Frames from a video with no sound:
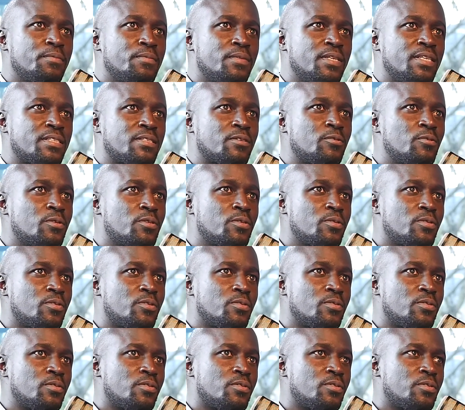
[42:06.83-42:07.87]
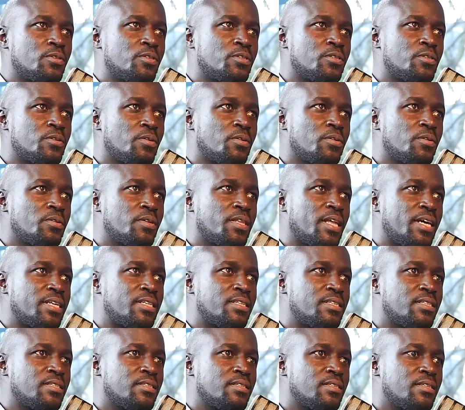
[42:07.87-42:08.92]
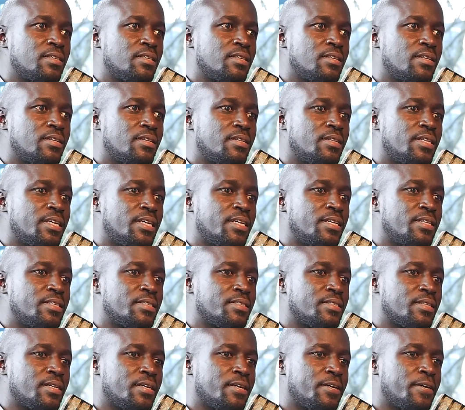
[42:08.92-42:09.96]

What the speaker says: it's good to show that there is